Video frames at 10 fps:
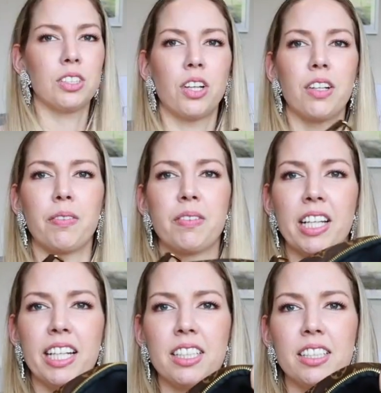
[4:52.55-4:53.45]
So we've
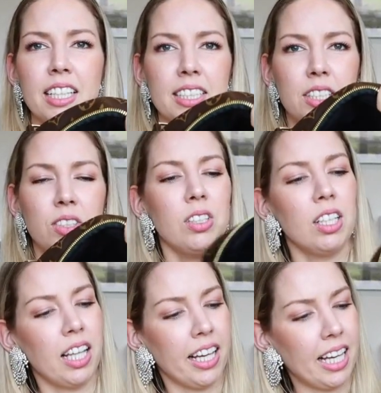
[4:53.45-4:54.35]
taken, there's
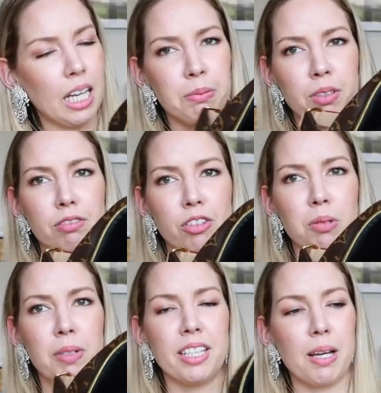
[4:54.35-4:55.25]
still like heaps of
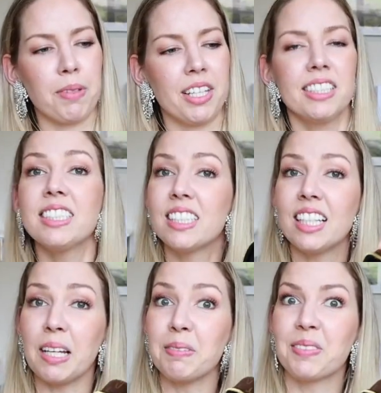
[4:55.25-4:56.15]
room in there, but there's still
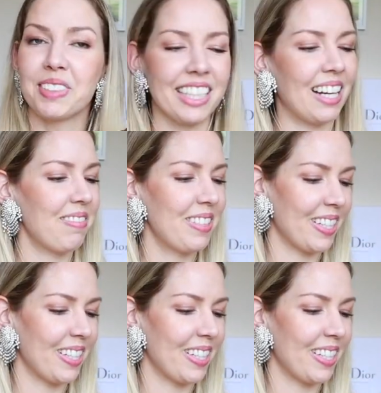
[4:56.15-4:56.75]
heaps of stuff.